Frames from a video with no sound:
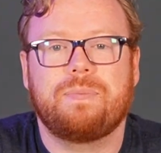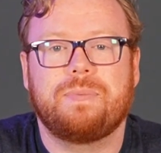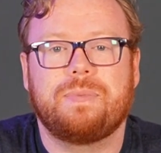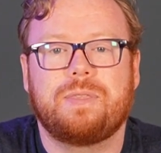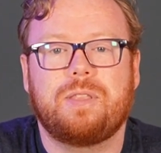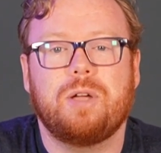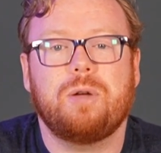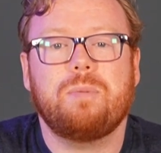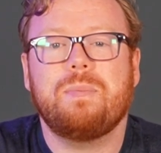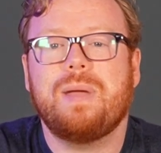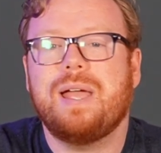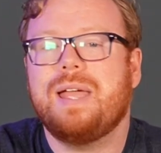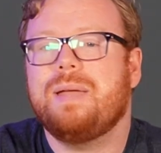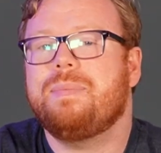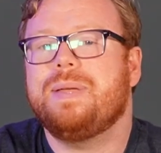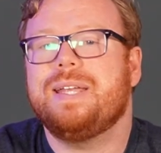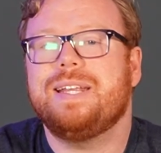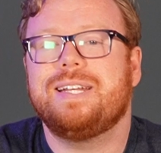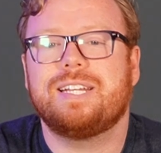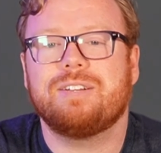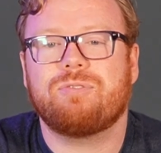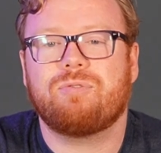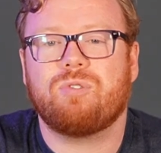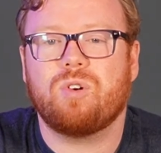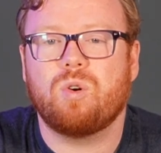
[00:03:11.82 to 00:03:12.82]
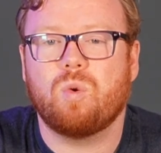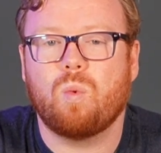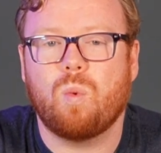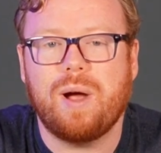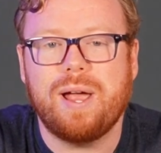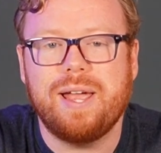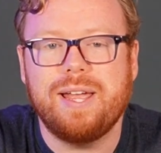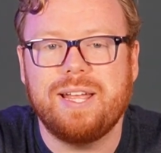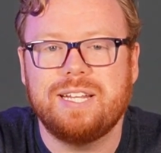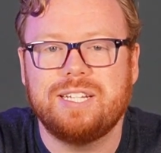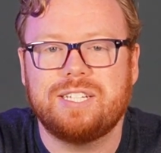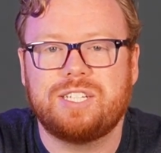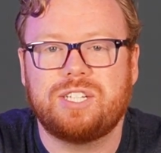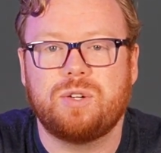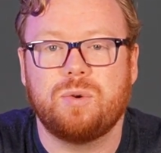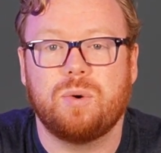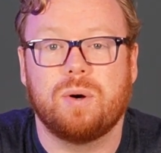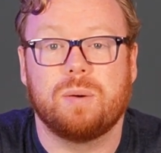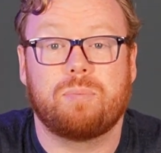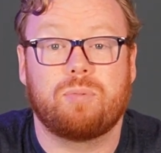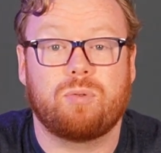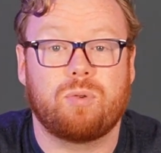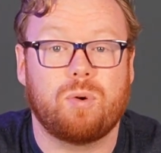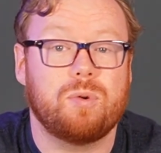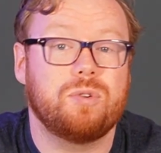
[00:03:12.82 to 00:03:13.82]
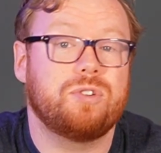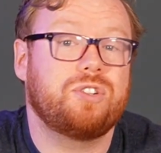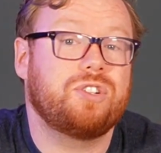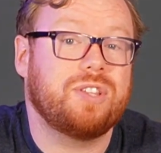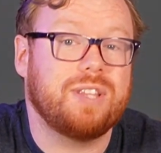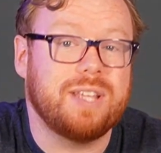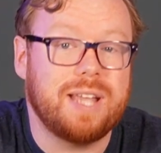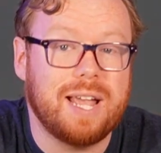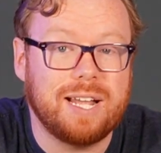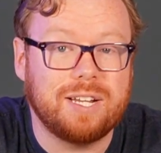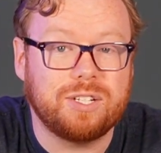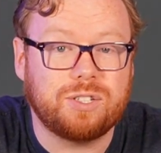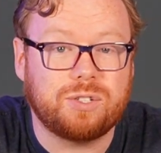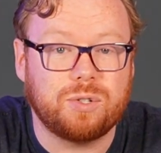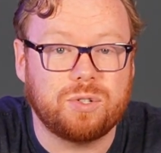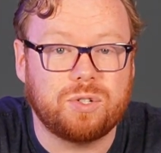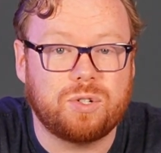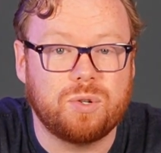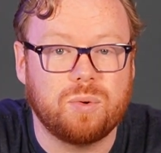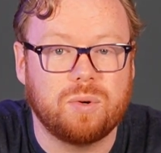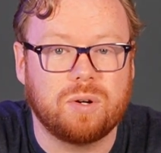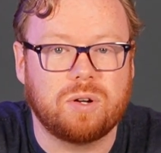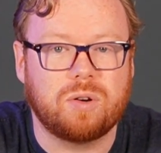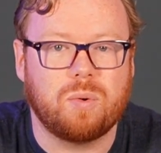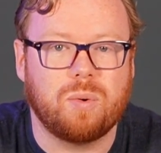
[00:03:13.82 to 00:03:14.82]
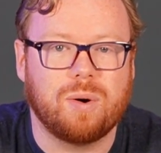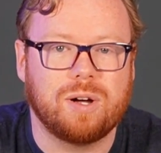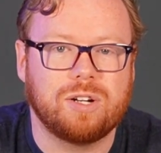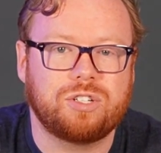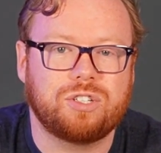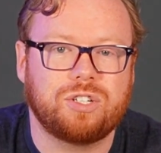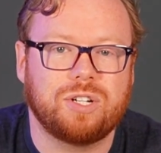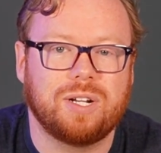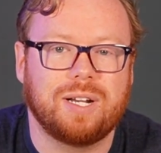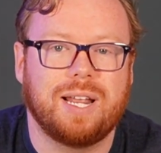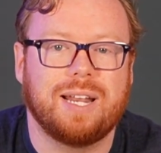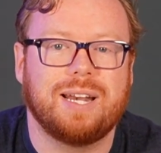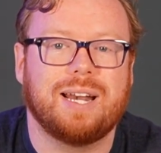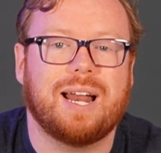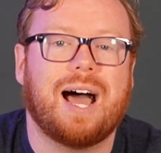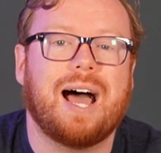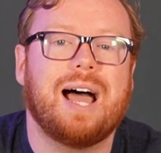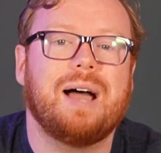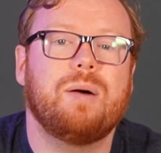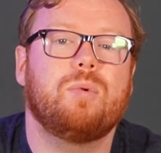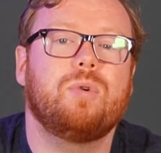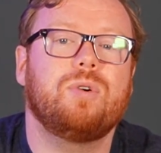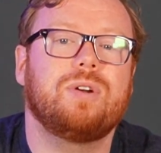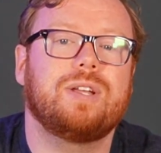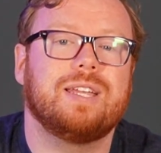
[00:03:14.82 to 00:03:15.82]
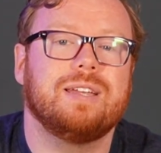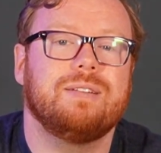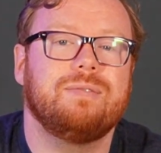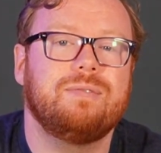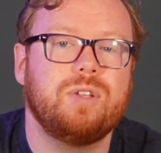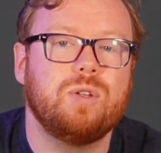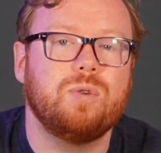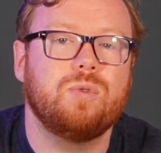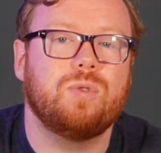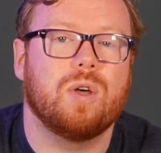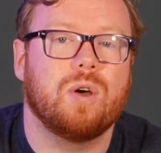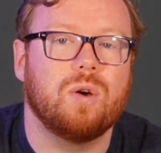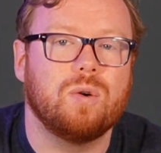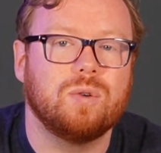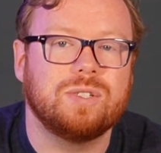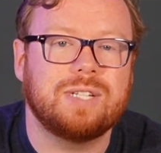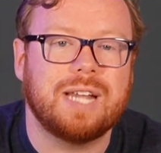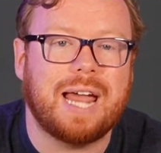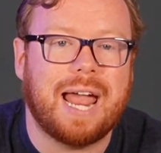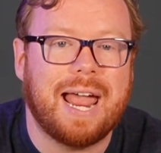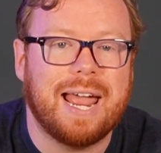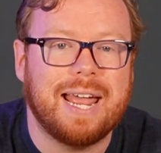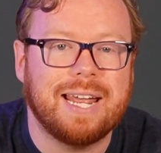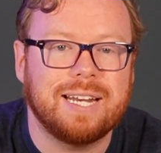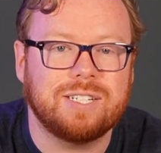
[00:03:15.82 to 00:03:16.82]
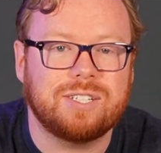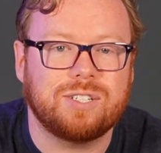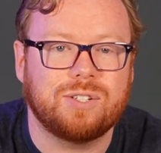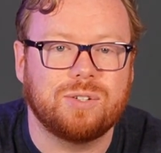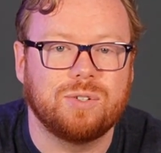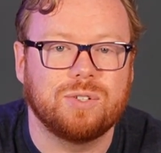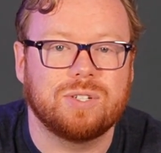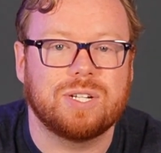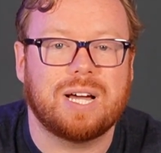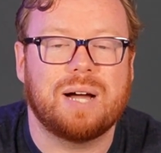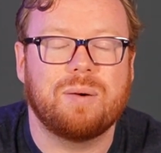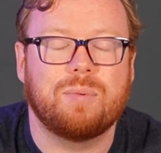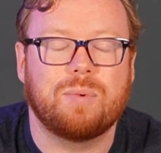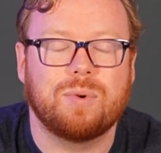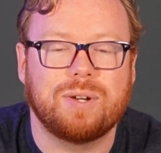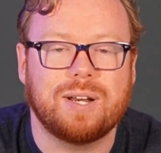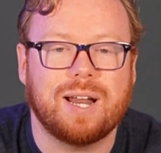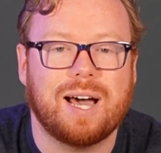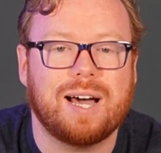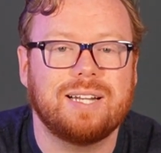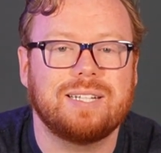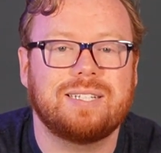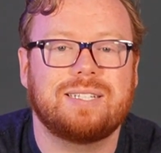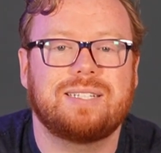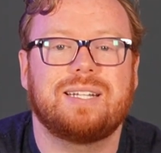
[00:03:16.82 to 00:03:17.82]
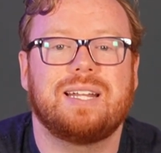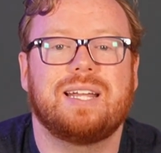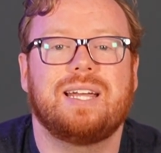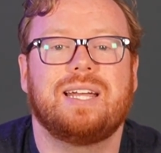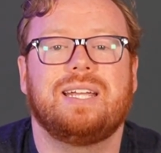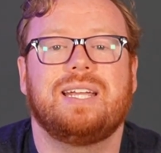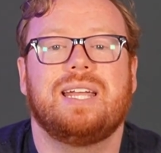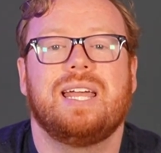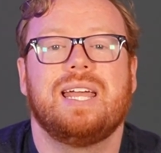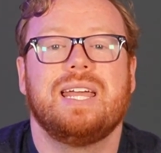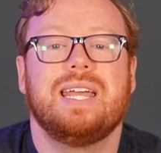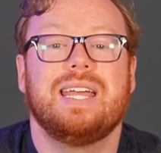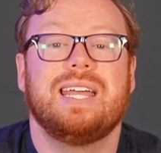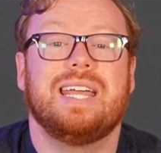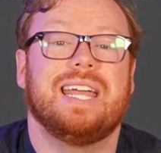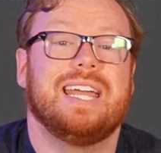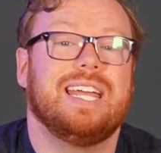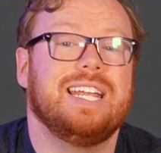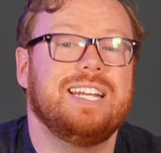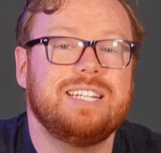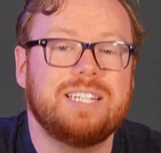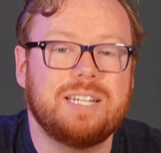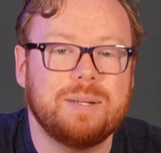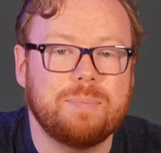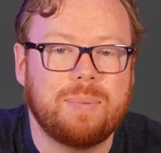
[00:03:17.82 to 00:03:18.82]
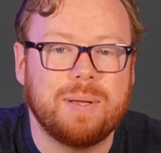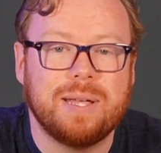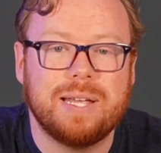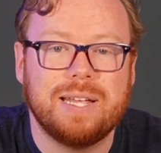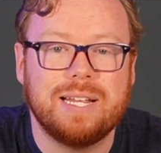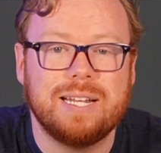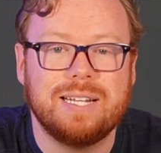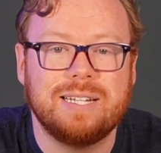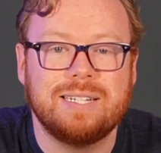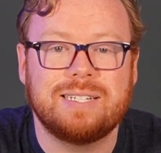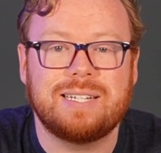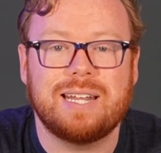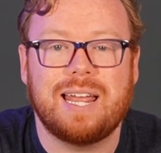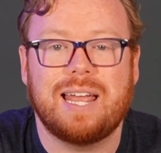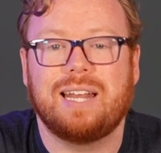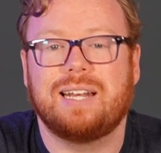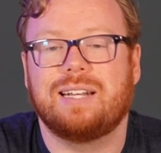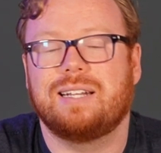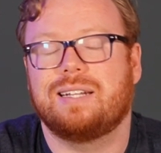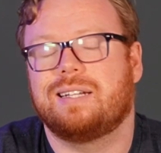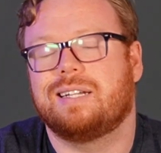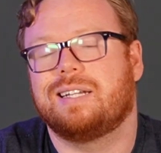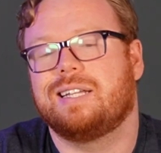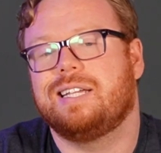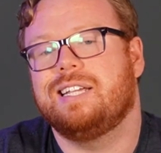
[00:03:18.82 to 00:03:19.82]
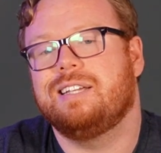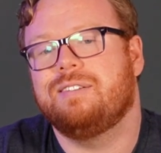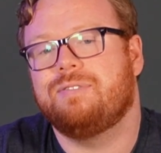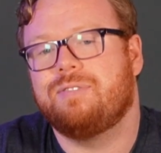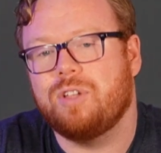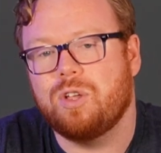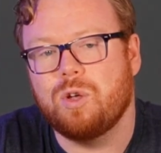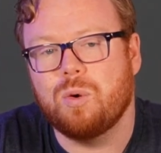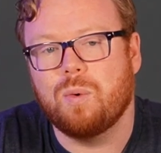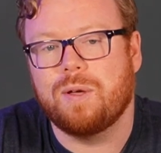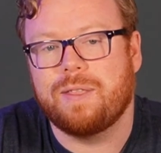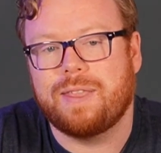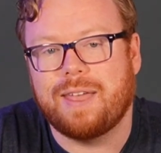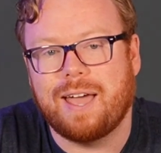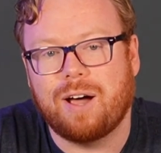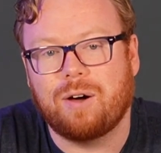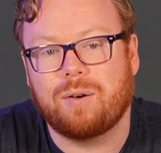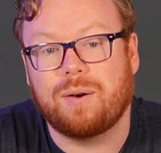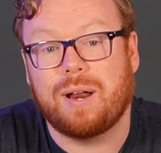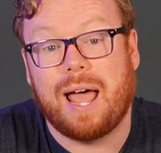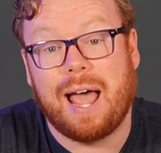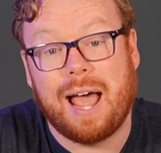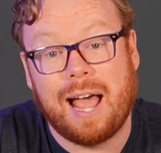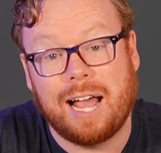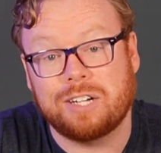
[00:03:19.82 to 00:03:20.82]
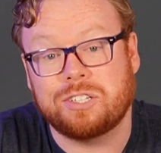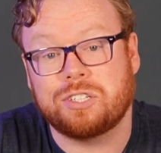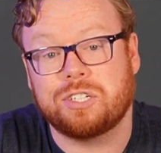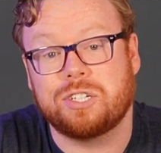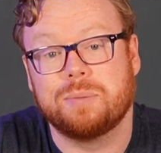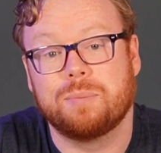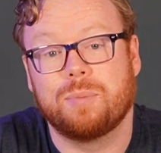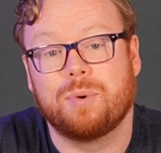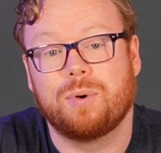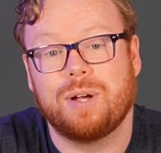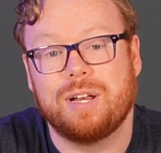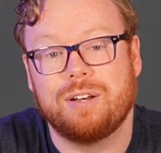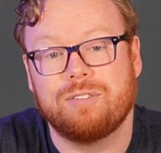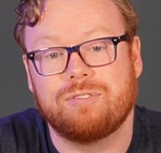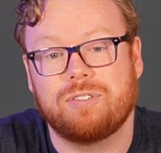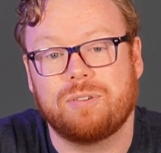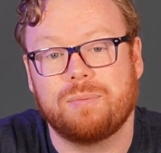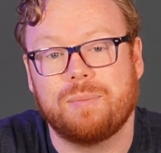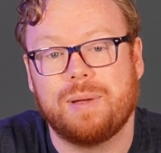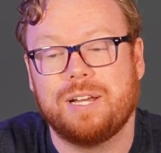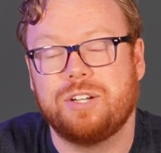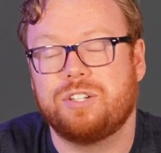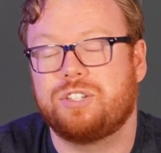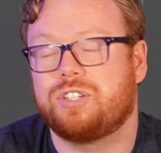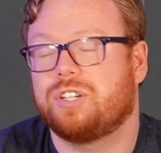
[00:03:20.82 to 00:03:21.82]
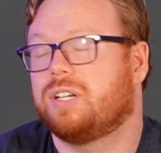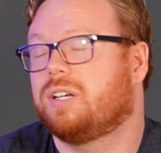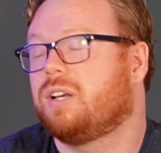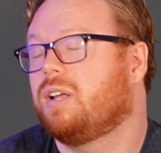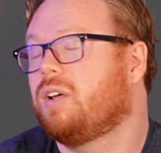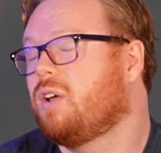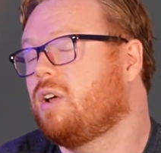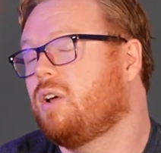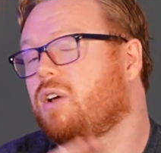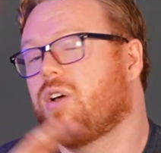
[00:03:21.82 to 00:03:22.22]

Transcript: There may be different ways to approach the answer to a question, and I will give you those answers. I will not say, "it depends," and leave you without actionable information.